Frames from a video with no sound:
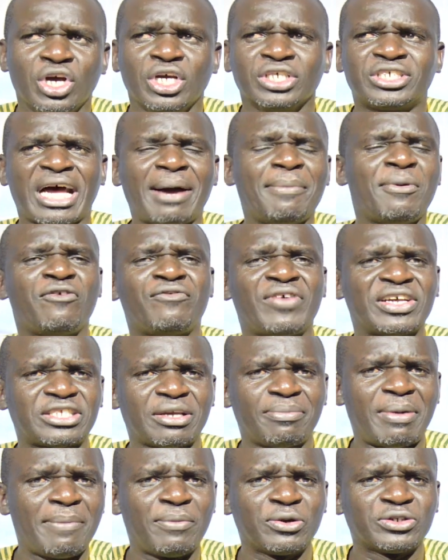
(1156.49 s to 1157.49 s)
Some of us,
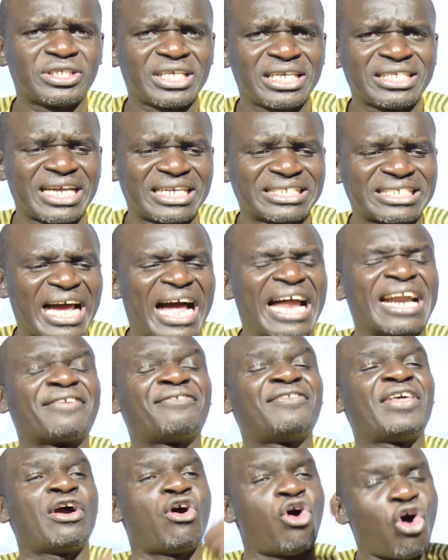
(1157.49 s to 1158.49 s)
the Bible says that,
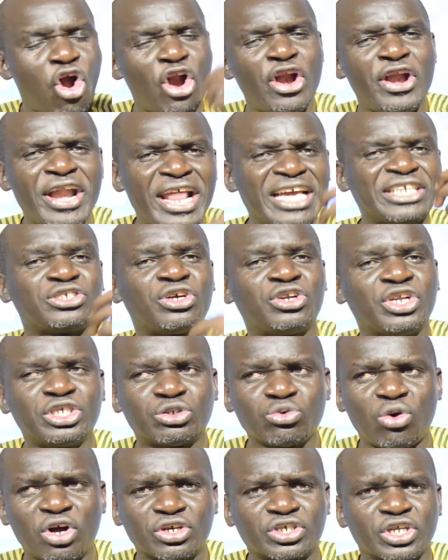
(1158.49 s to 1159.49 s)
and the whole nation
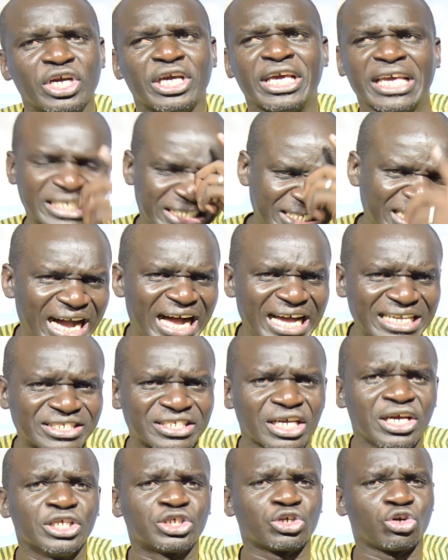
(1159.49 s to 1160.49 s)
is what is
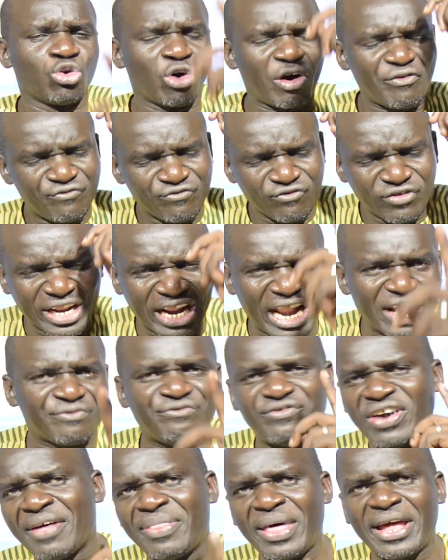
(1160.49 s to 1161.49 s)
cursed. So your
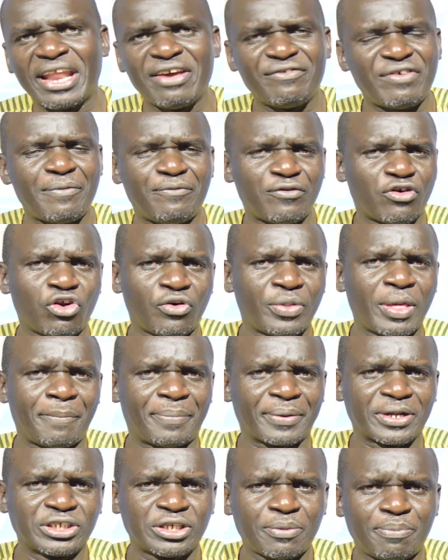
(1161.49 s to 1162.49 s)
grandfather never followed the
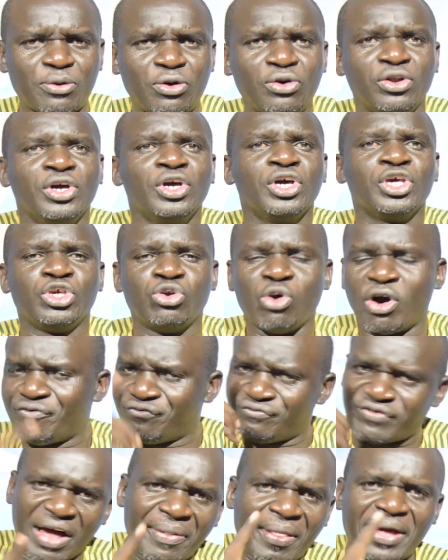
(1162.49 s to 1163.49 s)
principle, your
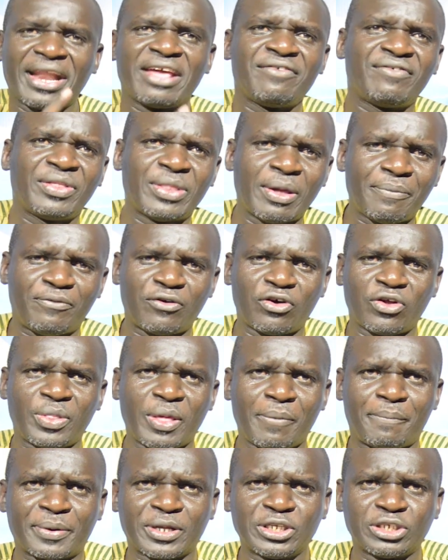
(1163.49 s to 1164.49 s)
father never they follow
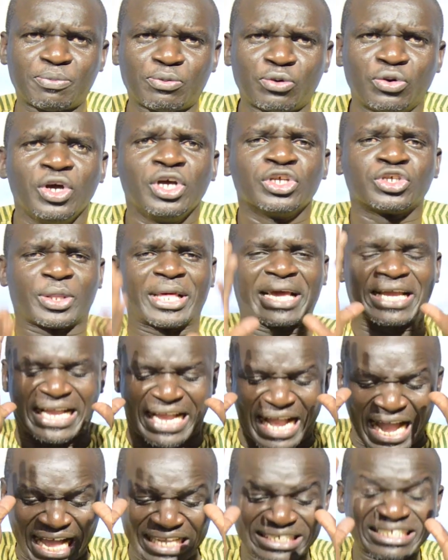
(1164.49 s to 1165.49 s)
the principle. So the
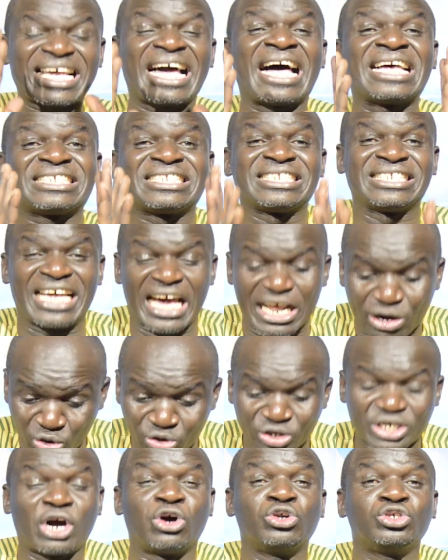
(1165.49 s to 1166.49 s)
curse has
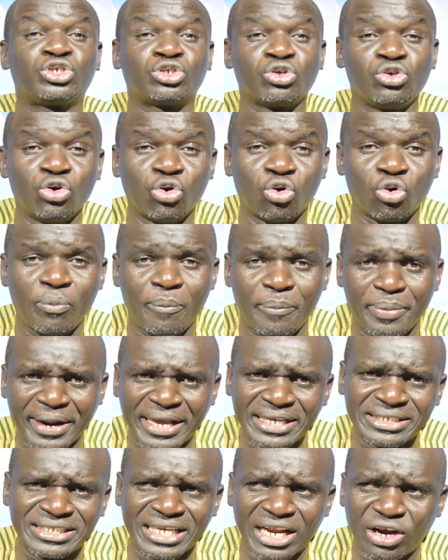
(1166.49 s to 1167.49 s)
narrowed down to you.
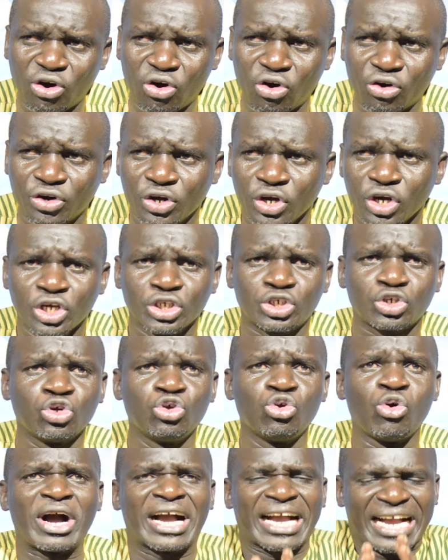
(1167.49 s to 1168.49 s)
Praise the Lord. Amen. So
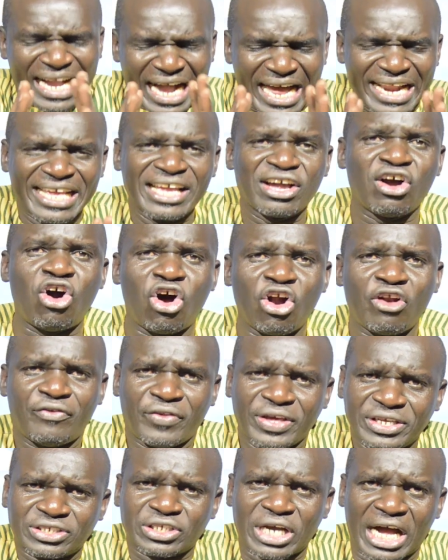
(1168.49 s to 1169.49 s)
you are carrying all
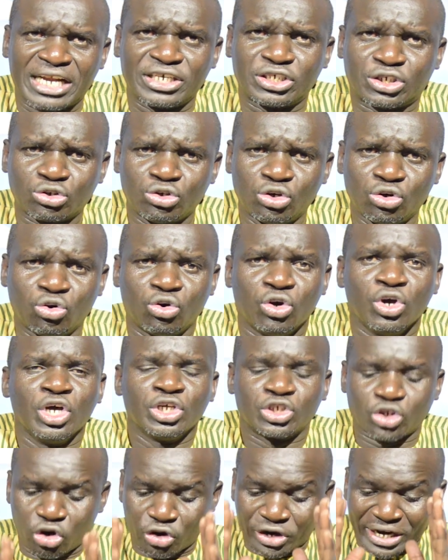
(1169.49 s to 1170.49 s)
this unto you.
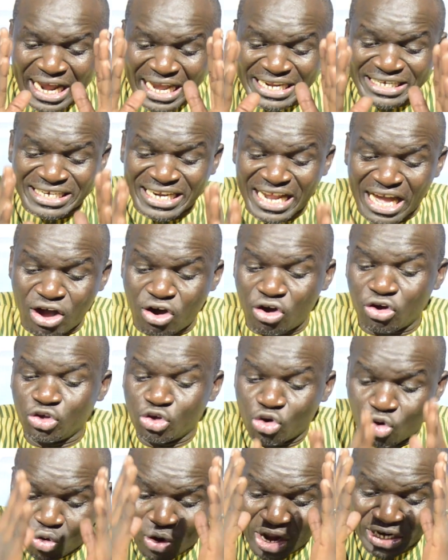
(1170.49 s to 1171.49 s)
So right now
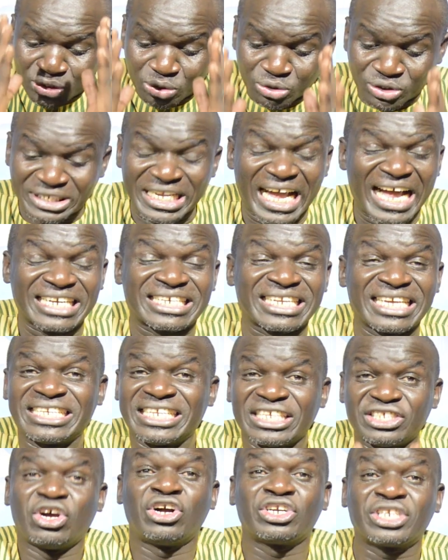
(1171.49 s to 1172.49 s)
you want to start. It
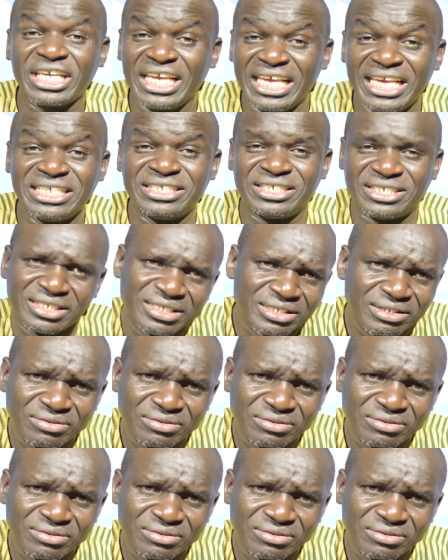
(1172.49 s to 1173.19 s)
is not easy.